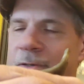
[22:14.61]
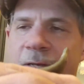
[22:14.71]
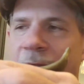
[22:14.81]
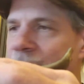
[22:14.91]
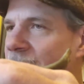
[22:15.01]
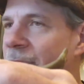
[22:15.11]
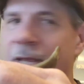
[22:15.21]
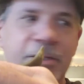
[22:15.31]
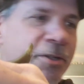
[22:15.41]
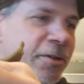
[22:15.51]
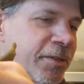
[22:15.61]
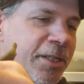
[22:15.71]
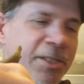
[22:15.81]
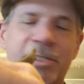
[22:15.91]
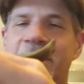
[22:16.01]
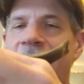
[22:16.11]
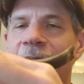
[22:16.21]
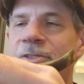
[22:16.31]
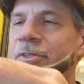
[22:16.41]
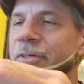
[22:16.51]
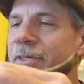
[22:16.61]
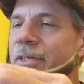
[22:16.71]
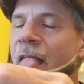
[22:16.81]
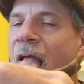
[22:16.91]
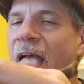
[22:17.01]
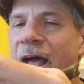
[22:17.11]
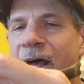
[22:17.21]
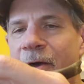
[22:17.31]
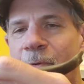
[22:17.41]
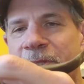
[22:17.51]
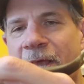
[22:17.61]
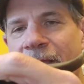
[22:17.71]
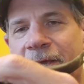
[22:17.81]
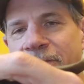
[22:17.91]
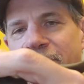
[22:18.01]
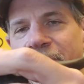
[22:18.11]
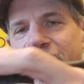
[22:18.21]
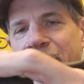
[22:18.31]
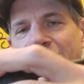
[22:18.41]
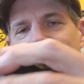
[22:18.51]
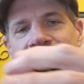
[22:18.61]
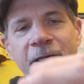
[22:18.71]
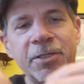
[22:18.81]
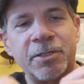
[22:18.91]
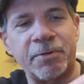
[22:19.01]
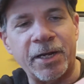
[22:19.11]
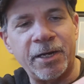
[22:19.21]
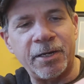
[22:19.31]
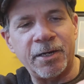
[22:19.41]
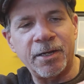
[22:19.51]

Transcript: God, my hands are a disaster. What the heck? It's only tobacco dust, right?